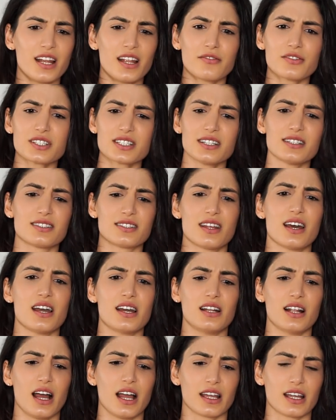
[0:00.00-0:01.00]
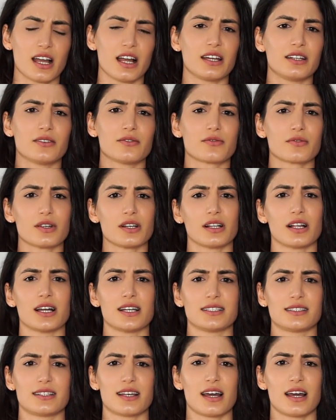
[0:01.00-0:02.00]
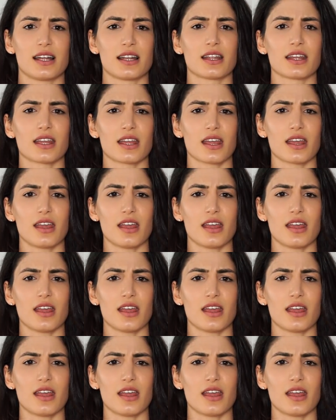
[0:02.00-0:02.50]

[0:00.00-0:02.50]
And ever since then, I kind of realized that